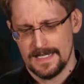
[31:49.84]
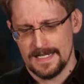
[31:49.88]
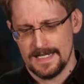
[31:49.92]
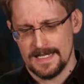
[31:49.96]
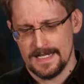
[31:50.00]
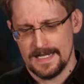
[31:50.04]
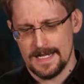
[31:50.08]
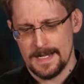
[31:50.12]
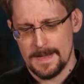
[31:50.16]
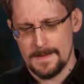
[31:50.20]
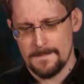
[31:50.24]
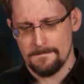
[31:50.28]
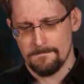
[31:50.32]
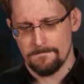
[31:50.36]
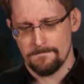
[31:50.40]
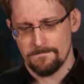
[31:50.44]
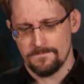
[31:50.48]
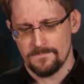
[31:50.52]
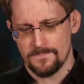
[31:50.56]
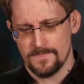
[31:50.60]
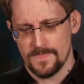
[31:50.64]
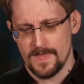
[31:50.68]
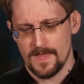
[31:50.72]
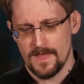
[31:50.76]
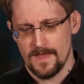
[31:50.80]

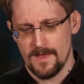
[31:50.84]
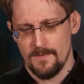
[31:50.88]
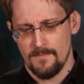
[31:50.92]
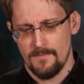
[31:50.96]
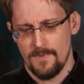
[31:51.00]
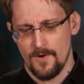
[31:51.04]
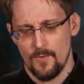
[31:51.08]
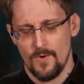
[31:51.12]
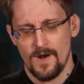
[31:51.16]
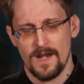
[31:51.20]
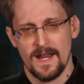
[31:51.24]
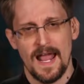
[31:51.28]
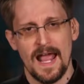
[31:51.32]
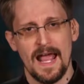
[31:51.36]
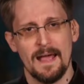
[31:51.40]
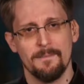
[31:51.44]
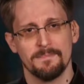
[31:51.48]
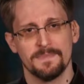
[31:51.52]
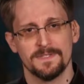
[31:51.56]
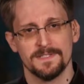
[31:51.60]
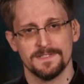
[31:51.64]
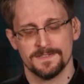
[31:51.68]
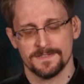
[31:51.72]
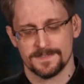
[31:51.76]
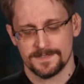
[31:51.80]
But what
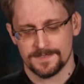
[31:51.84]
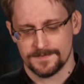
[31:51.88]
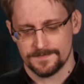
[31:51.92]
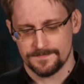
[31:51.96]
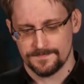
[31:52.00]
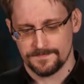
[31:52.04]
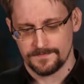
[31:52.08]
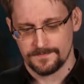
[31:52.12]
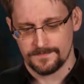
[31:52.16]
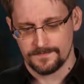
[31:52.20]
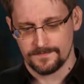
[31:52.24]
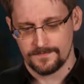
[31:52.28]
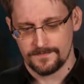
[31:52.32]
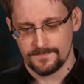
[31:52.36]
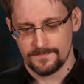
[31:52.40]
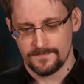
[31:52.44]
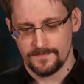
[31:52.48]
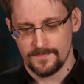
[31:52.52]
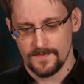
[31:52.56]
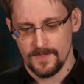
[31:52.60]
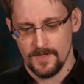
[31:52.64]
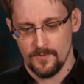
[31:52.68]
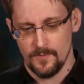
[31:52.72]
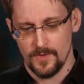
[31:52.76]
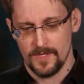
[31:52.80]
happens
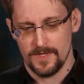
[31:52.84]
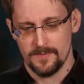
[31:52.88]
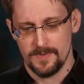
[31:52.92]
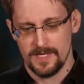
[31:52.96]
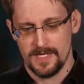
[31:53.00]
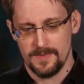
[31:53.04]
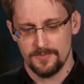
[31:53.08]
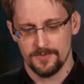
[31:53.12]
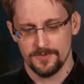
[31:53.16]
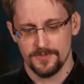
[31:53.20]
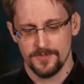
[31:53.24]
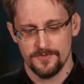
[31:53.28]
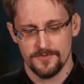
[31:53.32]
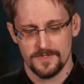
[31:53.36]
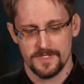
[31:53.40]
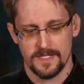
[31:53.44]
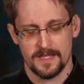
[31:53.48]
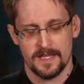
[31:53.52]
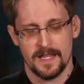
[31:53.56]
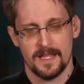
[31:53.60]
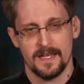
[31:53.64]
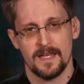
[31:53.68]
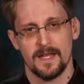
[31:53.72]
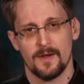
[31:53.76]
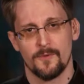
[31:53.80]
when the people
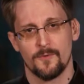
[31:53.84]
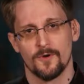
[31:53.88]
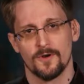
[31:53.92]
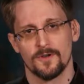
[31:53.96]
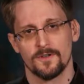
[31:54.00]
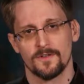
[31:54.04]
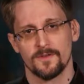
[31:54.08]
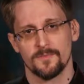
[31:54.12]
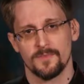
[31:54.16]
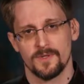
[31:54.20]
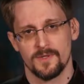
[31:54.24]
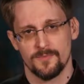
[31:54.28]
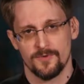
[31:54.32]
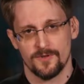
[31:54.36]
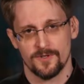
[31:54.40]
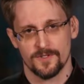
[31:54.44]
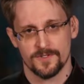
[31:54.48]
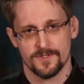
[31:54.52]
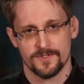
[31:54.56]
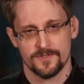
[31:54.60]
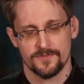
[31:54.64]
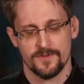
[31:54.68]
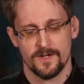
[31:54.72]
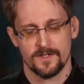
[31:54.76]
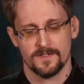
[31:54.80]
using that network, the people
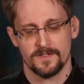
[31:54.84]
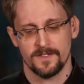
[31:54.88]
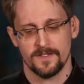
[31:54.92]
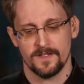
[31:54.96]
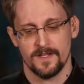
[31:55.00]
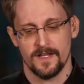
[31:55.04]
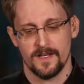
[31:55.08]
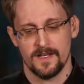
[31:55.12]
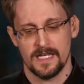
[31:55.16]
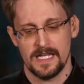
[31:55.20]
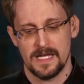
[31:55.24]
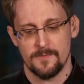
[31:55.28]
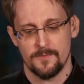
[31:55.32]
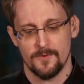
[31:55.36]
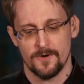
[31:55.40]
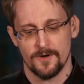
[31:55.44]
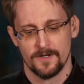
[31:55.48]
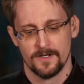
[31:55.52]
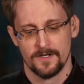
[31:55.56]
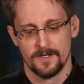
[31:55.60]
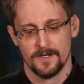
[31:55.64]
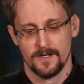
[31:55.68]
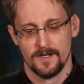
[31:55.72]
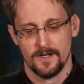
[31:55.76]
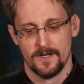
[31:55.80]
constructing that
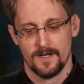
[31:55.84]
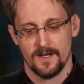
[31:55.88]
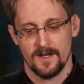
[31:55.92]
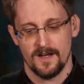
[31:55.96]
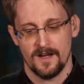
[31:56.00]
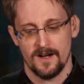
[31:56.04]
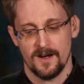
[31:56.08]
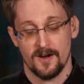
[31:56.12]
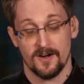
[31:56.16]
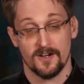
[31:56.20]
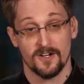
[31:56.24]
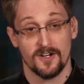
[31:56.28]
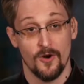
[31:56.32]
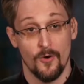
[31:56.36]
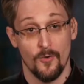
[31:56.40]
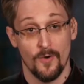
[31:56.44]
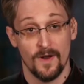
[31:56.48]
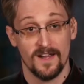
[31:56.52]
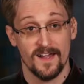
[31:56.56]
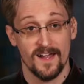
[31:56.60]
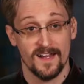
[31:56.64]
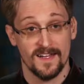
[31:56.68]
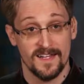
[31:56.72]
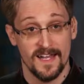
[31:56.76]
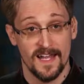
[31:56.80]
network, are
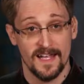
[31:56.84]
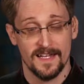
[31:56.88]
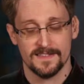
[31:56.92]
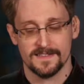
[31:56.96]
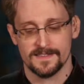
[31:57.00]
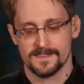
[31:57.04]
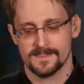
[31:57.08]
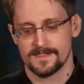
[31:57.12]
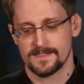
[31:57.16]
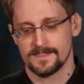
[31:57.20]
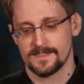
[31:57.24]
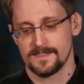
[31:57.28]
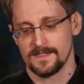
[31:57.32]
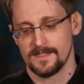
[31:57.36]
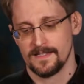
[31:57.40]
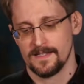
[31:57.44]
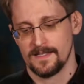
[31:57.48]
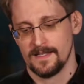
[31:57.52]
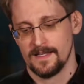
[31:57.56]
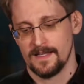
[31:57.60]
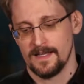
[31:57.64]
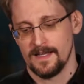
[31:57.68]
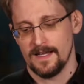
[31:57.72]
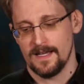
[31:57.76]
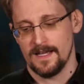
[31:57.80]
going against
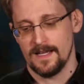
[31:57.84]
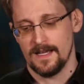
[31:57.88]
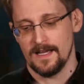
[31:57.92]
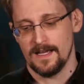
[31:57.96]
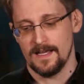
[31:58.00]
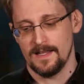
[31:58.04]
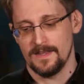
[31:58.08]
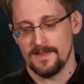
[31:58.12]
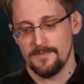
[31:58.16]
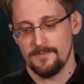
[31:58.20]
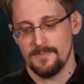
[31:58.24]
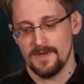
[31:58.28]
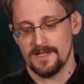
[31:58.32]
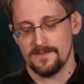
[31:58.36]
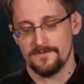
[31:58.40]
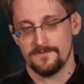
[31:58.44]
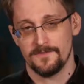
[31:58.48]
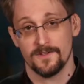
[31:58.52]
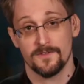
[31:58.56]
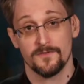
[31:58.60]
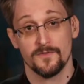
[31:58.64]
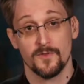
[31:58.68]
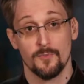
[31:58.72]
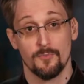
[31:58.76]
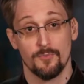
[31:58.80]
the
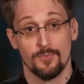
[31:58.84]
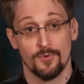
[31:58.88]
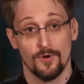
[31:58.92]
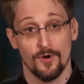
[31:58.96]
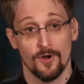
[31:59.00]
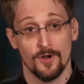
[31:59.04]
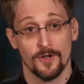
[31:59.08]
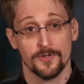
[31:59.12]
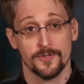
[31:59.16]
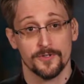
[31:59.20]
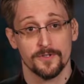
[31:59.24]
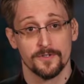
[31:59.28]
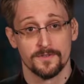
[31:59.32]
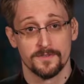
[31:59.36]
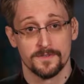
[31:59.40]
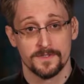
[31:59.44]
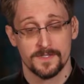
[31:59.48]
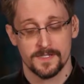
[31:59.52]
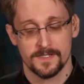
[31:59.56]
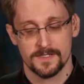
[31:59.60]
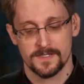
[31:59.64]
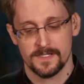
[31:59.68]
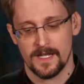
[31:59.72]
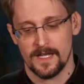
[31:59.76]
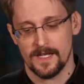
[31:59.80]
benefit of the broader
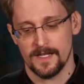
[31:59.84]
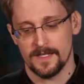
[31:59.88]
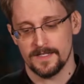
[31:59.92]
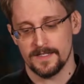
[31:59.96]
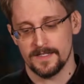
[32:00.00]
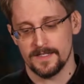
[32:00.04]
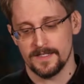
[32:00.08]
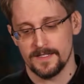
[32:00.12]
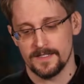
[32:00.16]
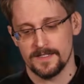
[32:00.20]
society?